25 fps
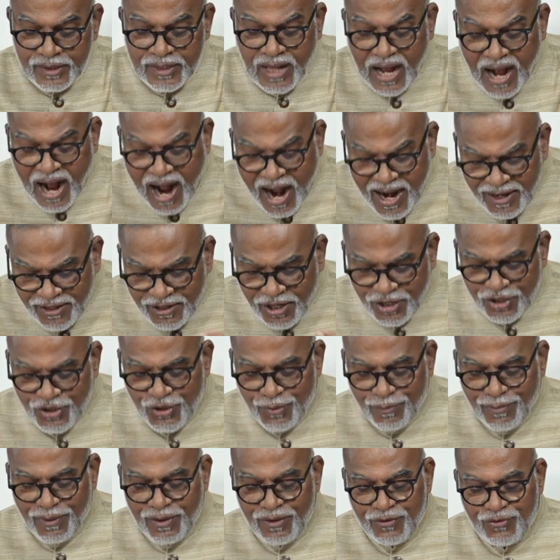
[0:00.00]
The
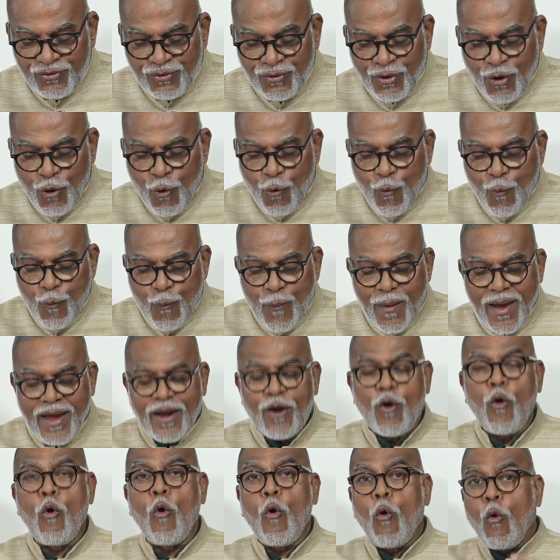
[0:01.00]
untouchables
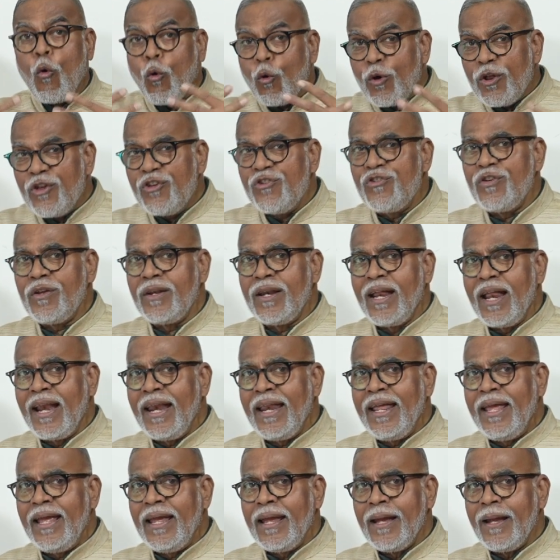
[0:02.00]
were
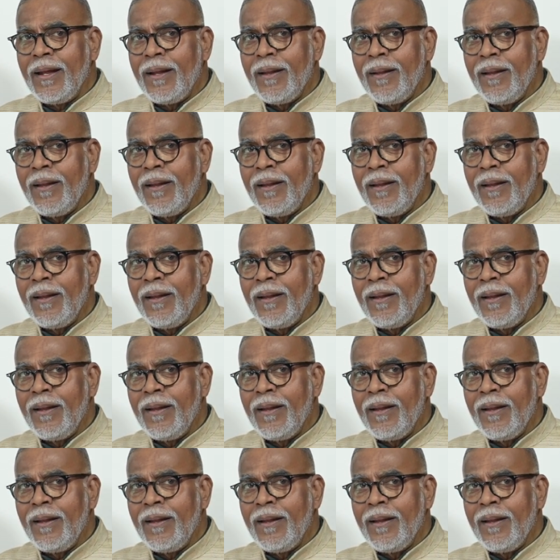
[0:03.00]
originally